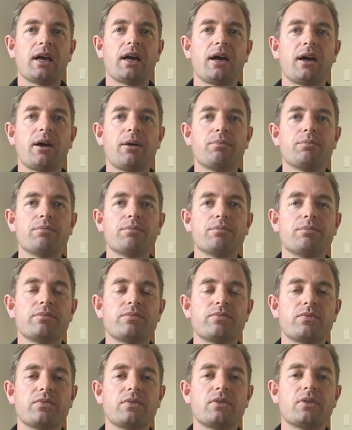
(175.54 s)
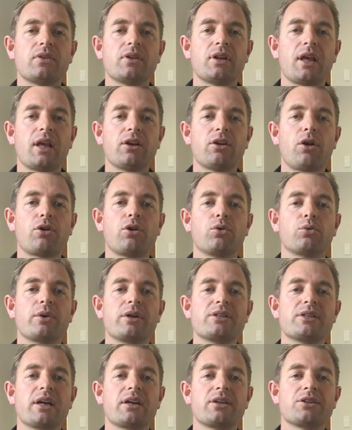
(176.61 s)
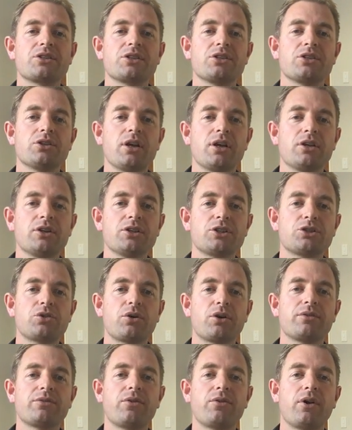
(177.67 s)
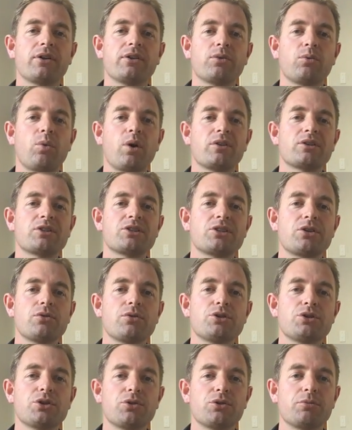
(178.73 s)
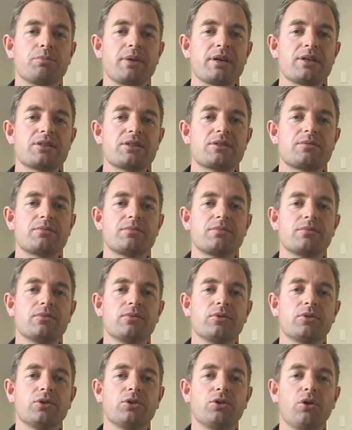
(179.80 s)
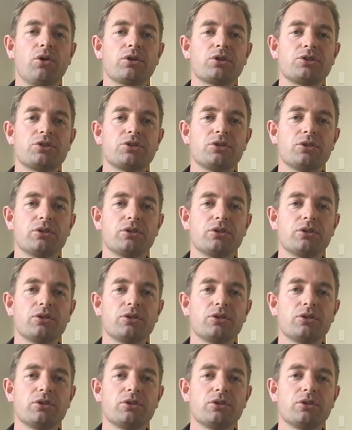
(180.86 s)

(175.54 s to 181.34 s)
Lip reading: at local retailers, and just trying to find the one that suits you the best, not